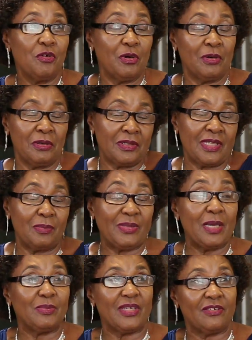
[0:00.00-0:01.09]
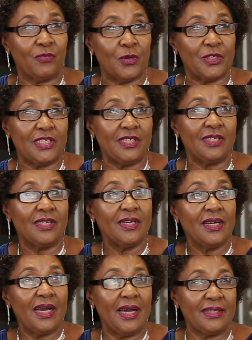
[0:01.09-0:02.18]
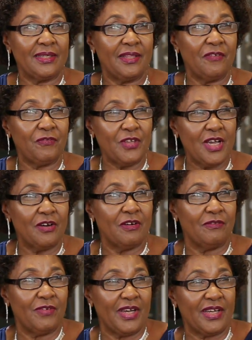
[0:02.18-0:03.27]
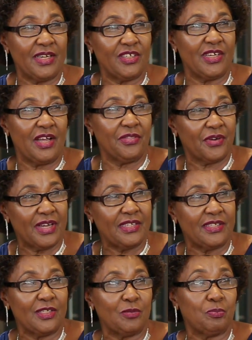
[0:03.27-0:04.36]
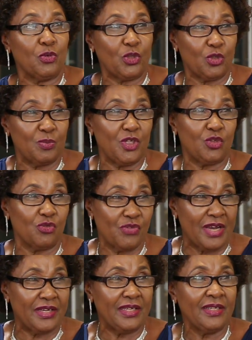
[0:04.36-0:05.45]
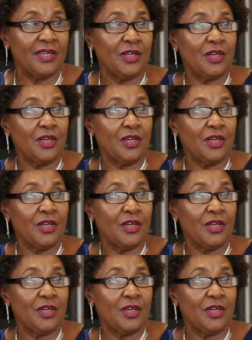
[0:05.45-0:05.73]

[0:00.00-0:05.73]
or sometimes at 40. And the fear of getting arthritis pushed me to running,